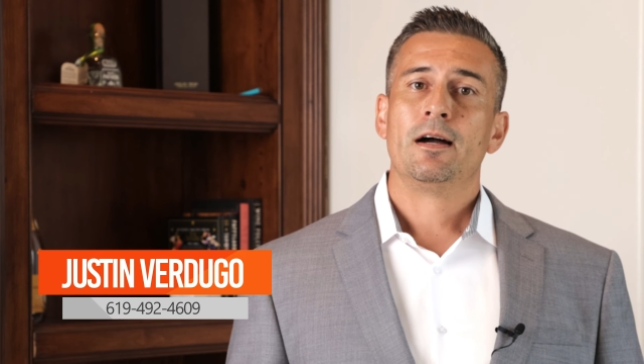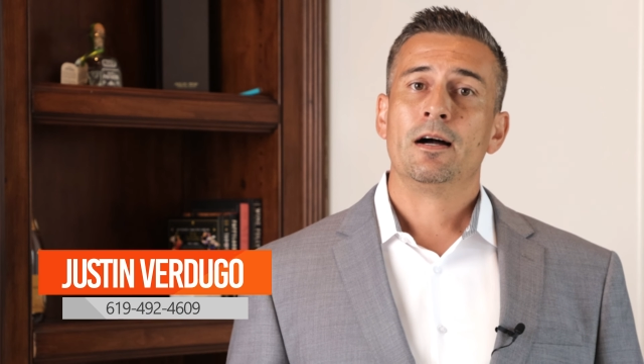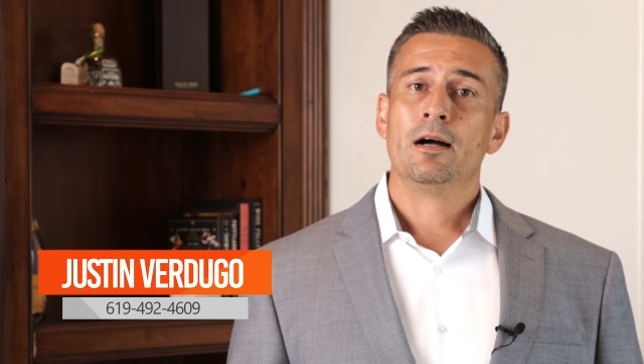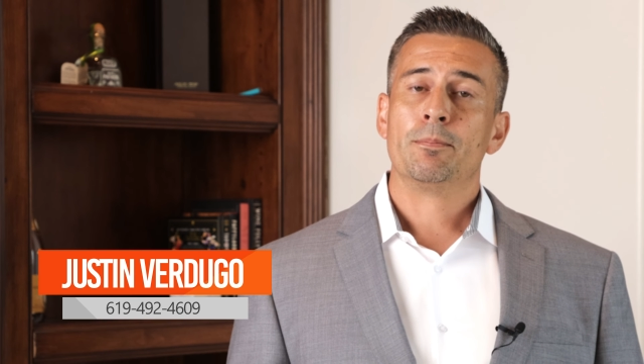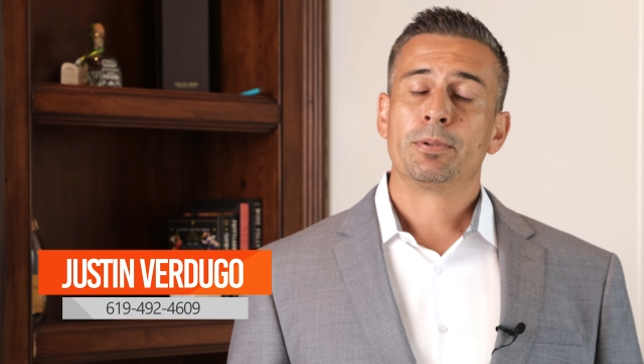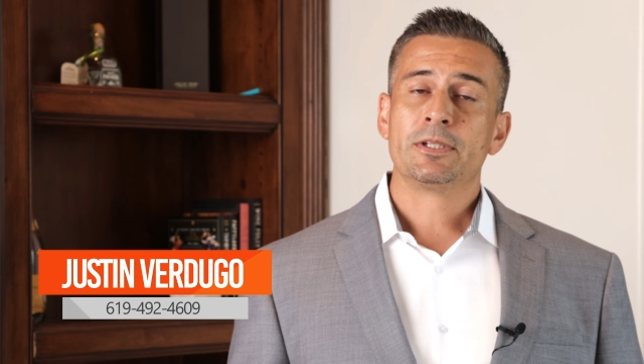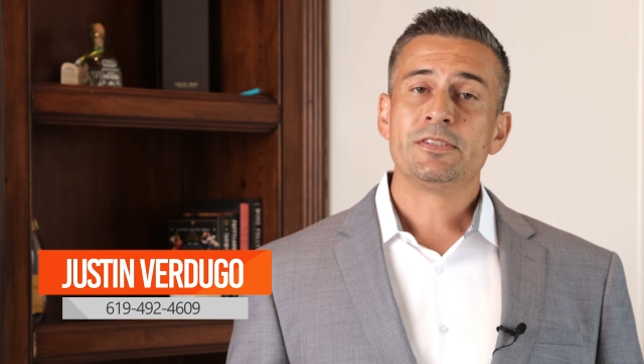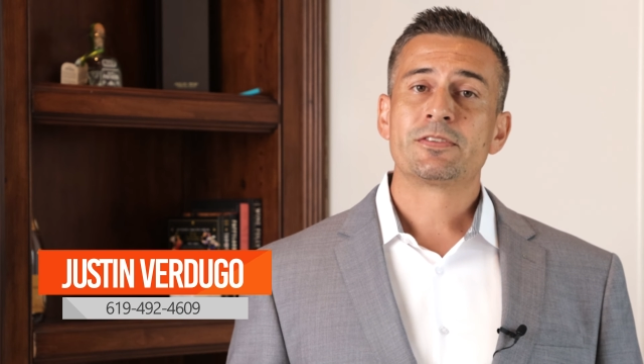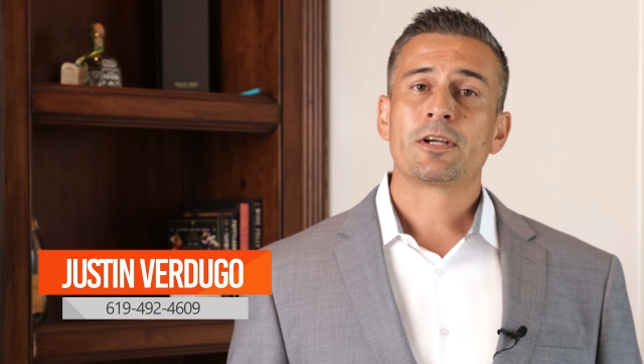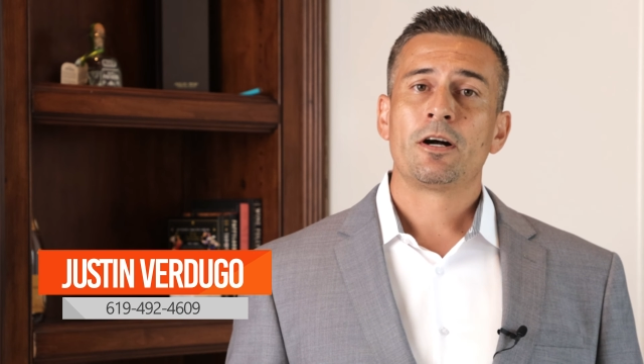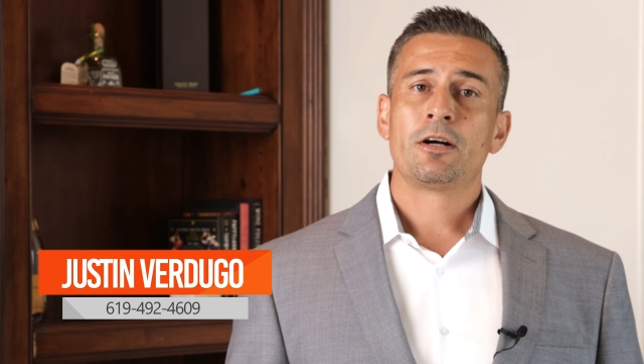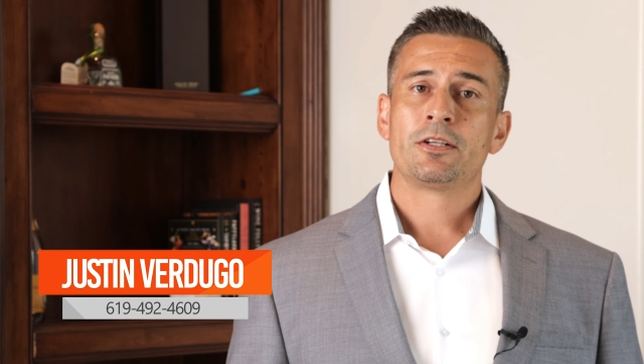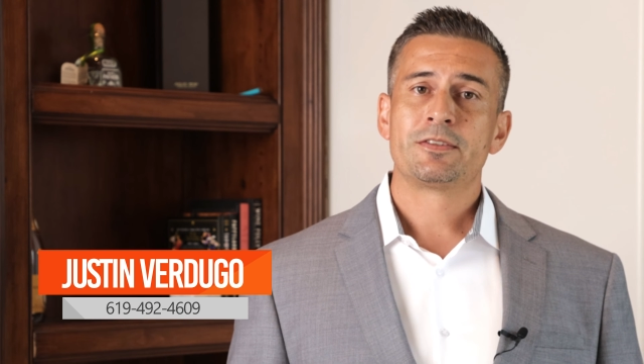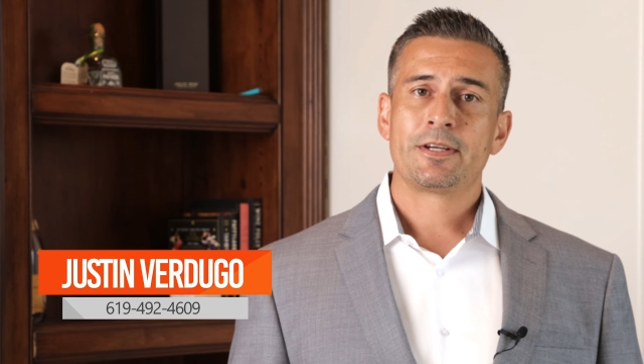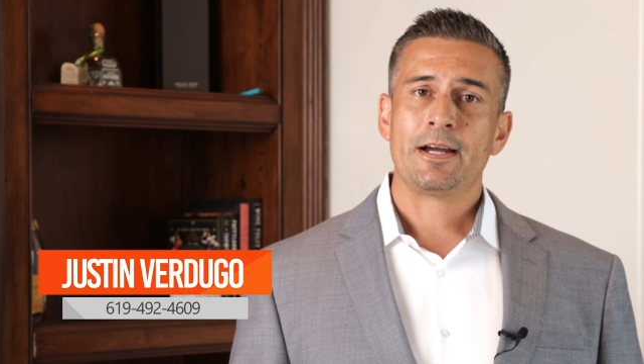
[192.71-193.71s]
uh, please
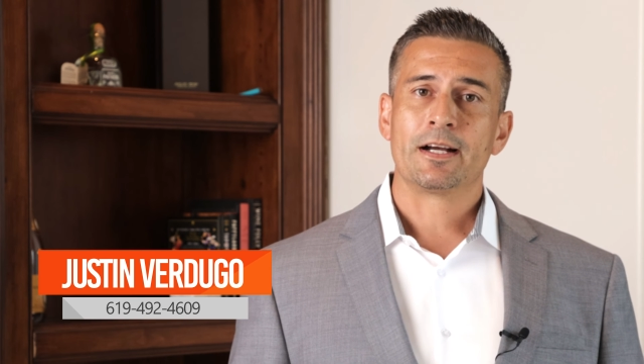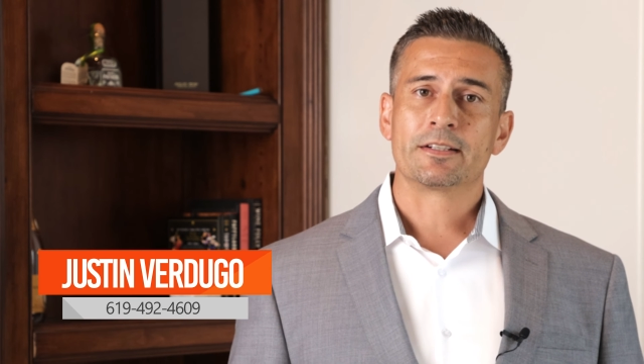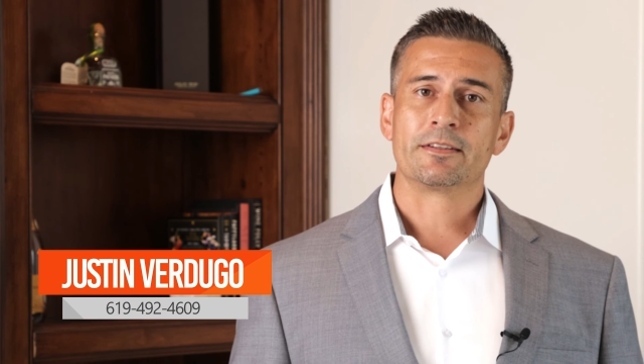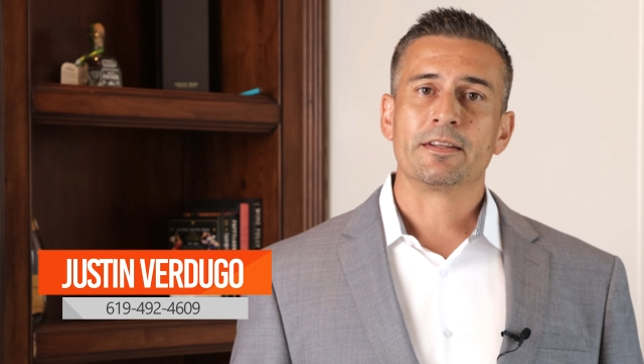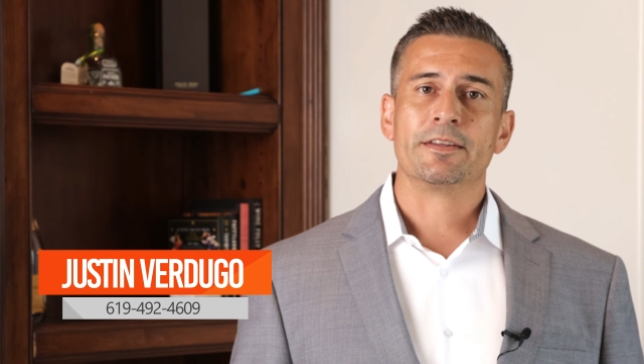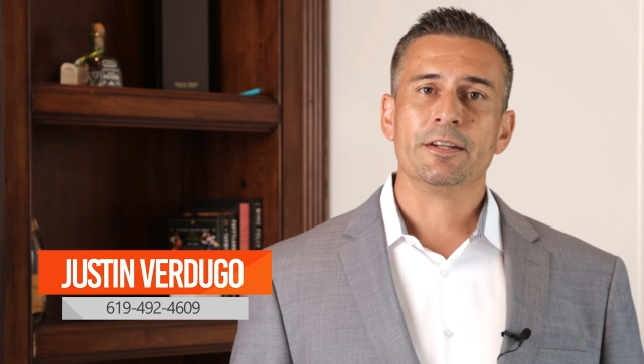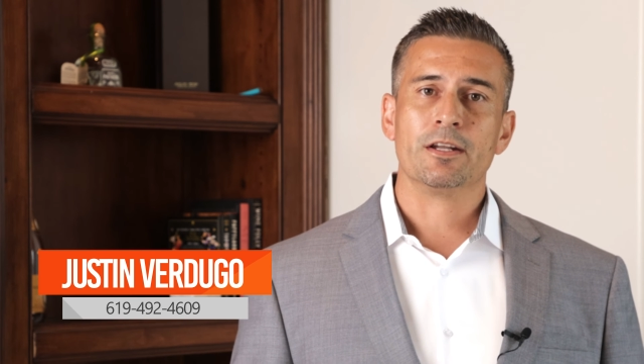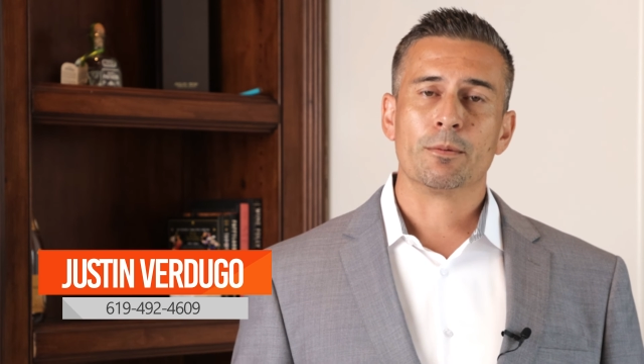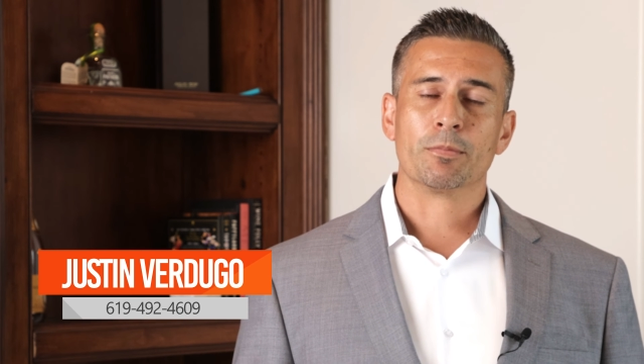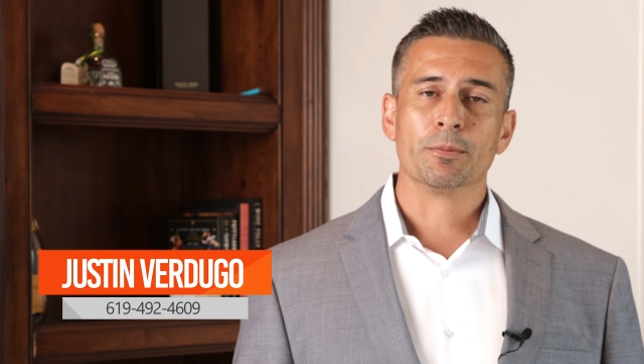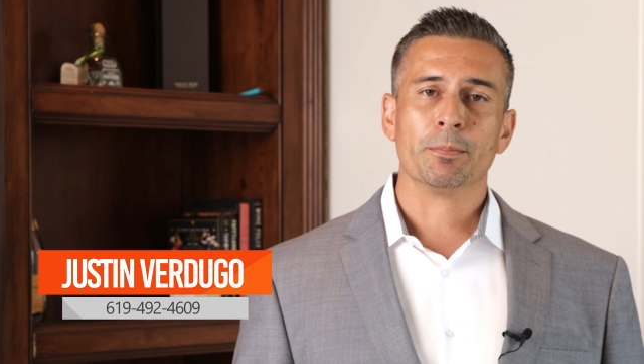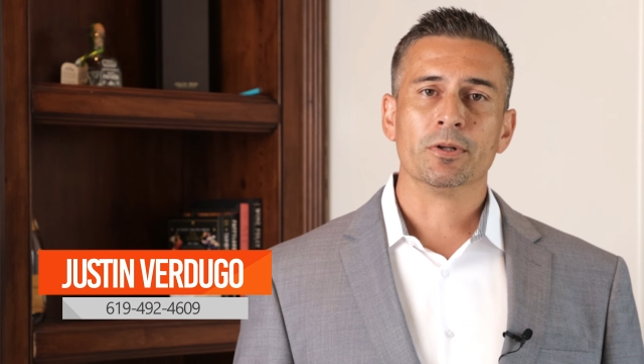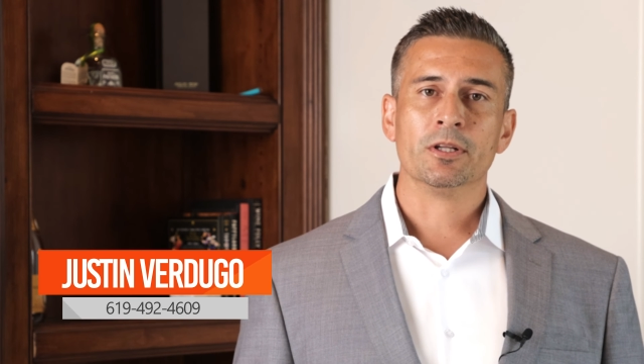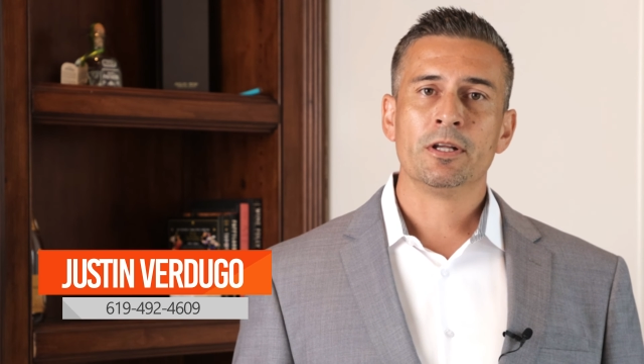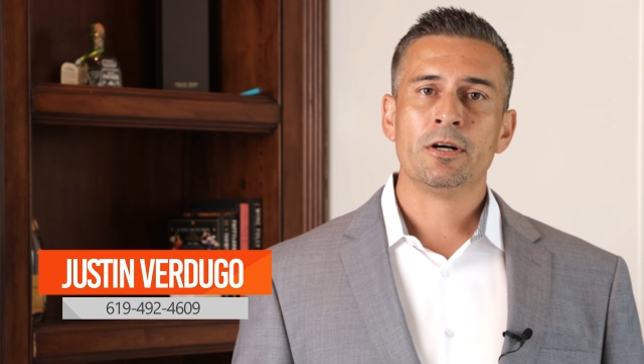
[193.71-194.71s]
contact the number
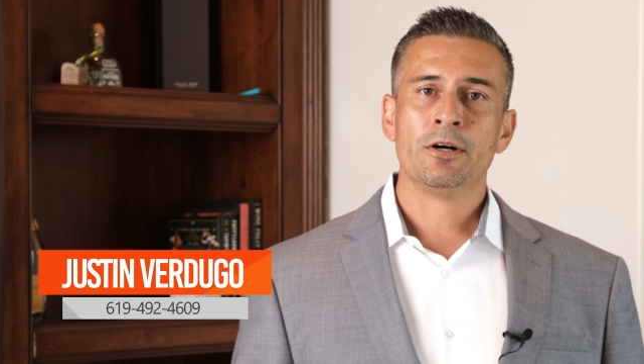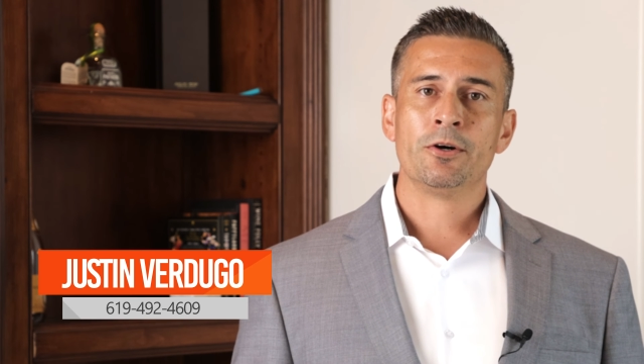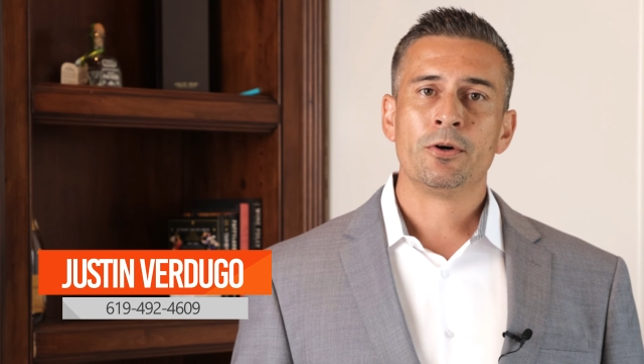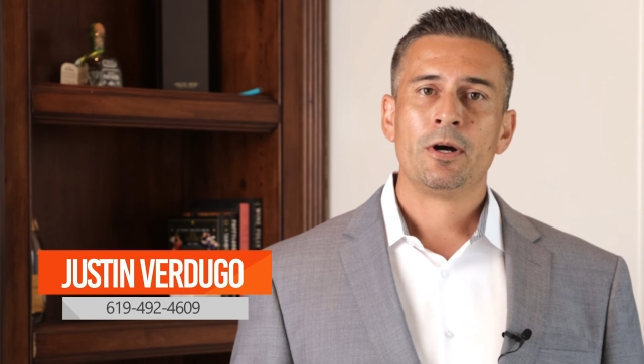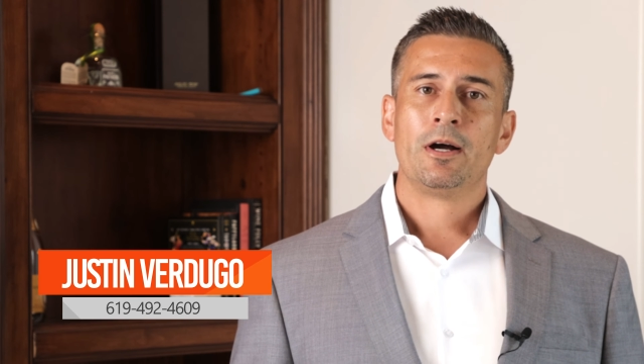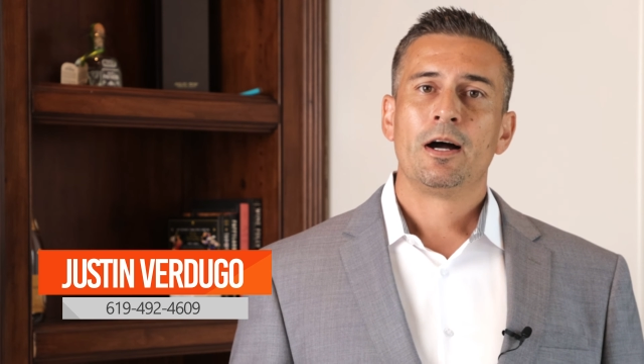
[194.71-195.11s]
below.